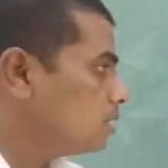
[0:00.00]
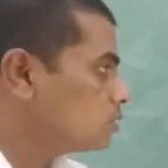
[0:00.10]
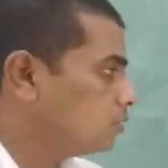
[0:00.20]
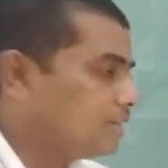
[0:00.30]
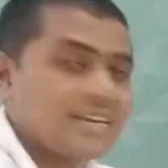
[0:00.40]

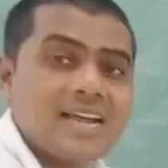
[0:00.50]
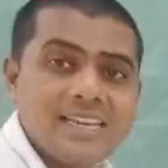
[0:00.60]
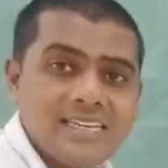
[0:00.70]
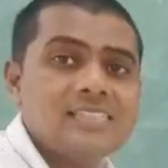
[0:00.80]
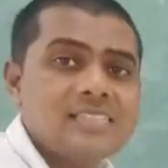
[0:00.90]
So there I
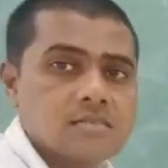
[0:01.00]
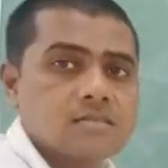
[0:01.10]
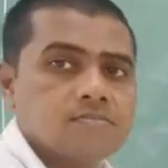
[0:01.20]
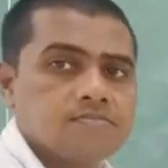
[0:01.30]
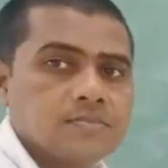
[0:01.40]
need
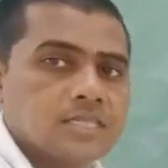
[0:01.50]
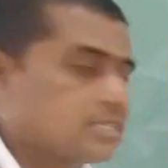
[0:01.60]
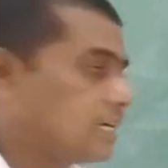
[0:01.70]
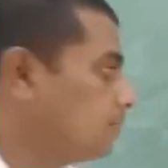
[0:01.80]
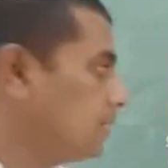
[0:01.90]
this
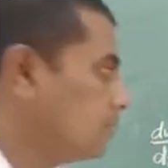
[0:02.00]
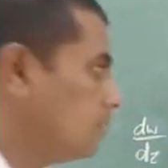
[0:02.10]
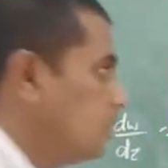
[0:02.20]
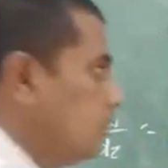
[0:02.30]
statement.